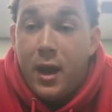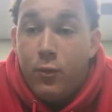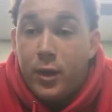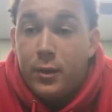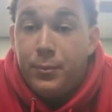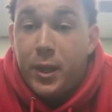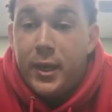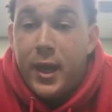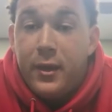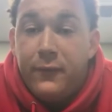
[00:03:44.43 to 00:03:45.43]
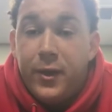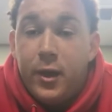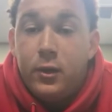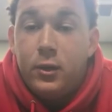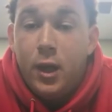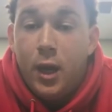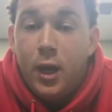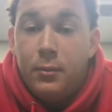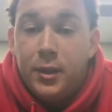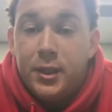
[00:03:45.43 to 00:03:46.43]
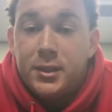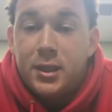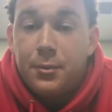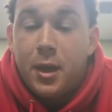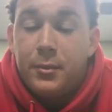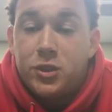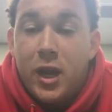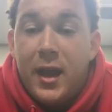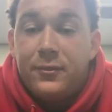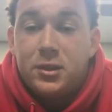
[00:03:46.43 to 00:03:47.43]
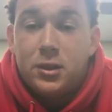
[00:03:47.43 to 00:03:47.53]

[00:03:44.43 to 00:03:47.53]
that I wanted to play in the NFL um, in this upcoming draft.